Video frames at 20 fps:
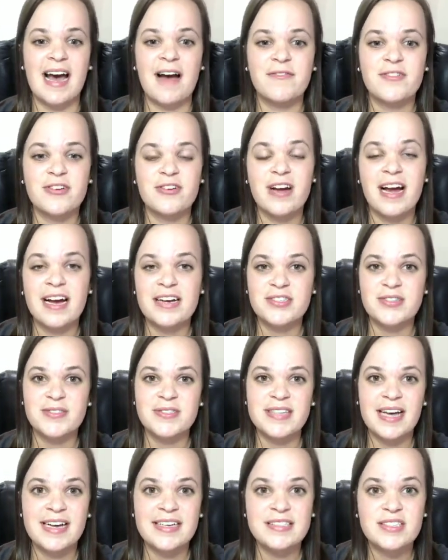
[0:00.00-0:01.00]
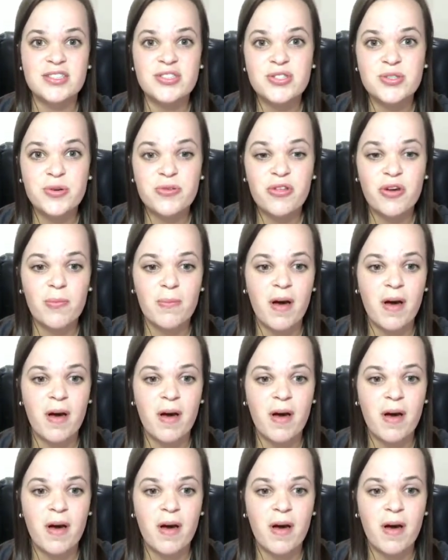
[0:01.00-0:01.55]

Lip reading: after exercise to soothe your